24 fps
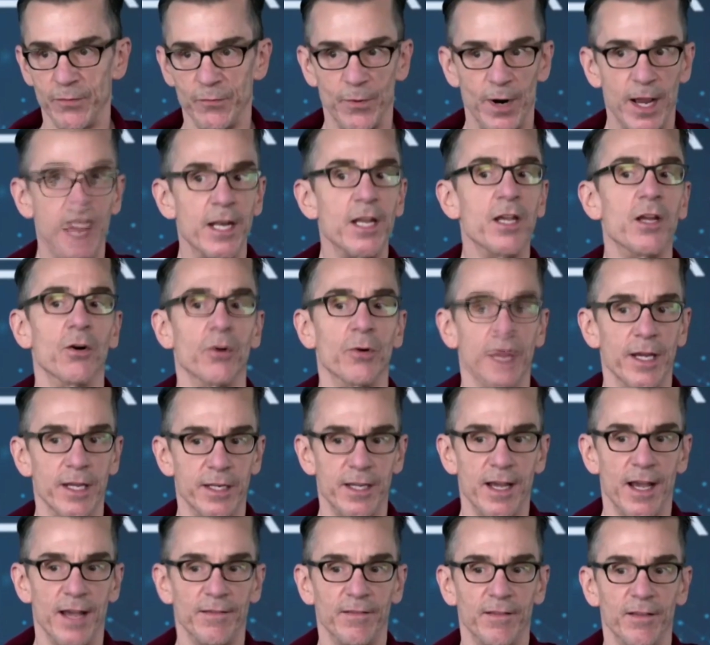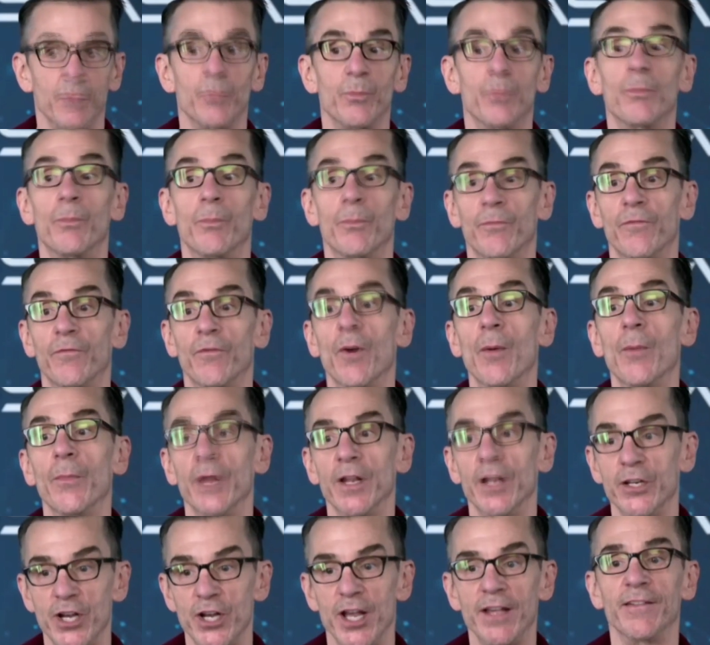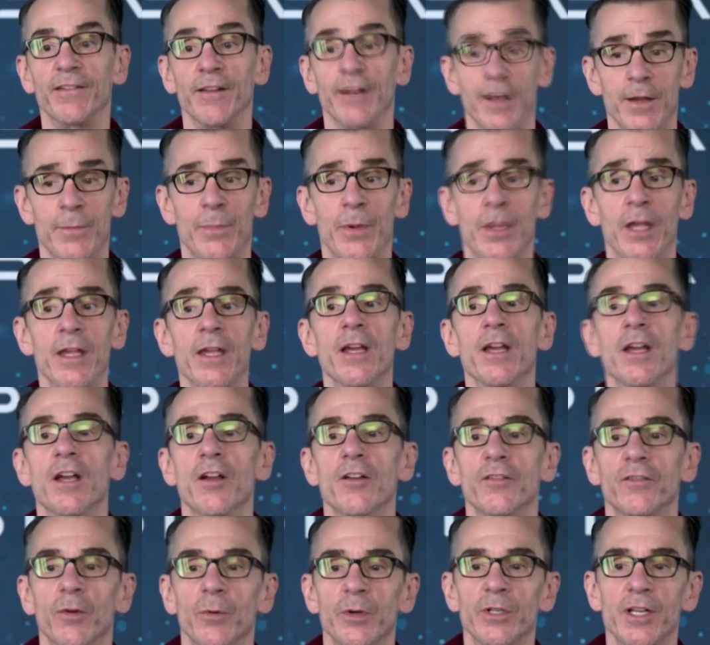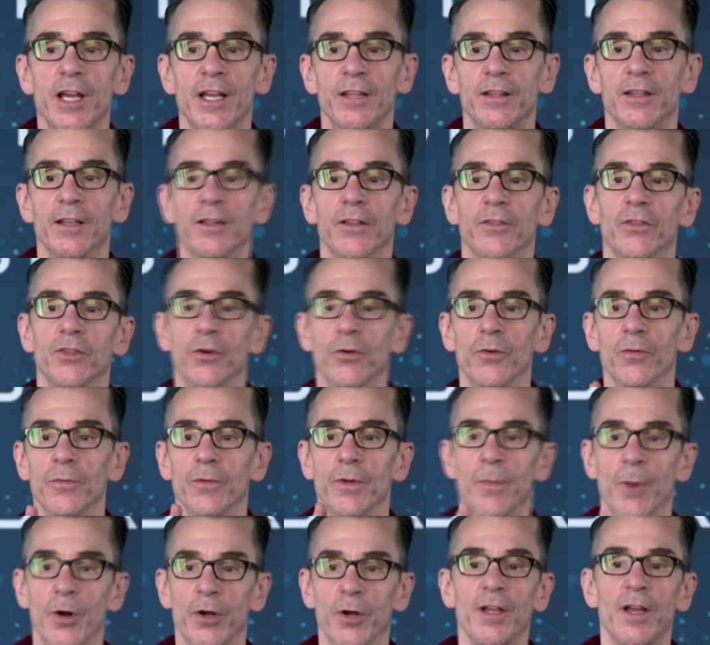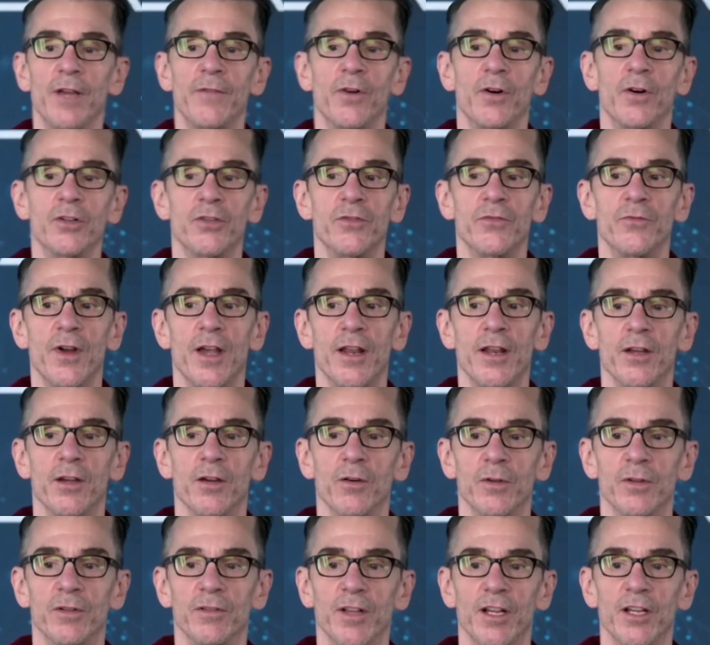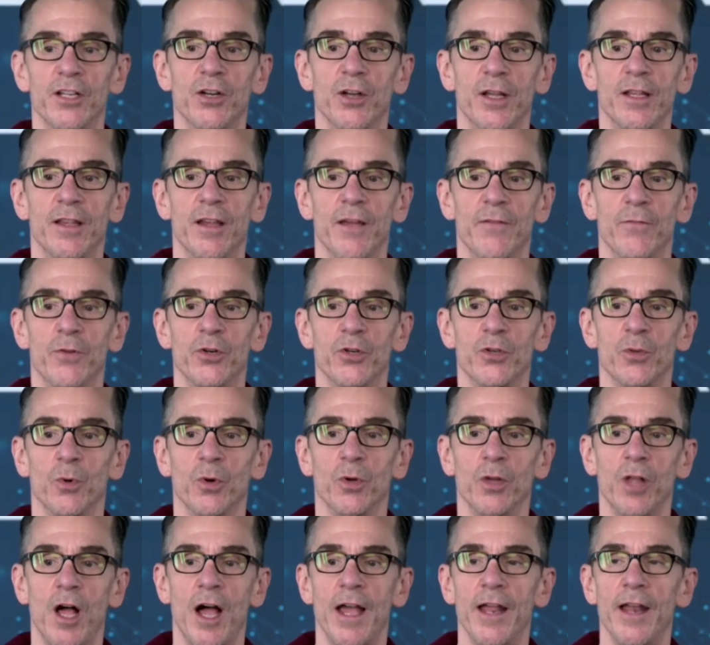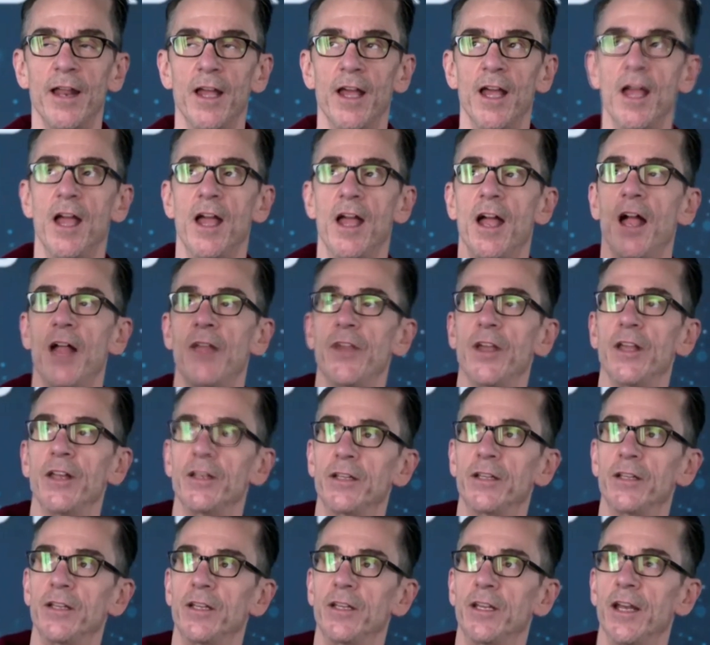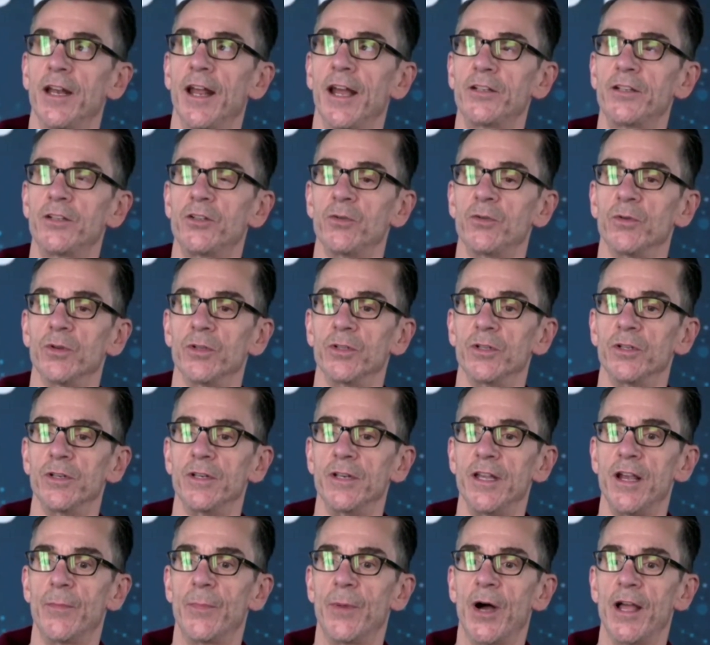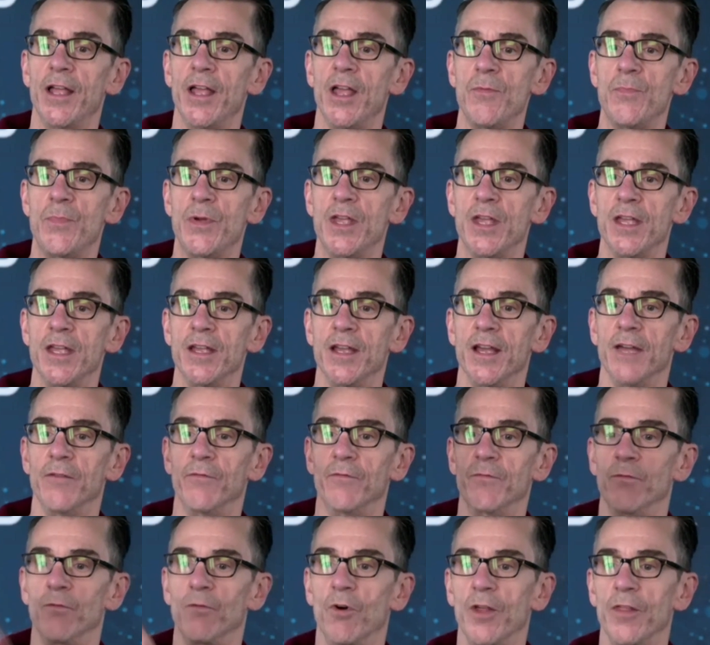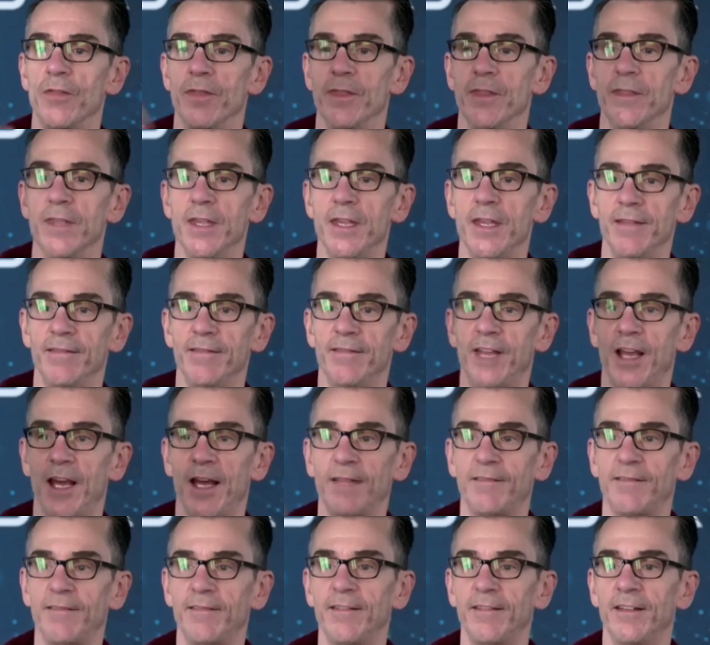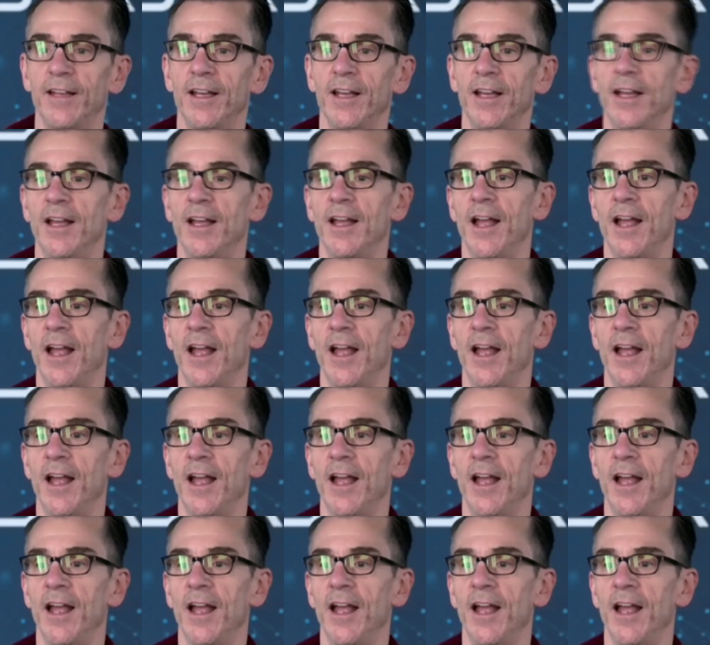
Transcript: every radio get tested from an adjacent AP. So we take the, the multifunction radio, instantiate that virtual client, and then connect to a nearby AP and run these tests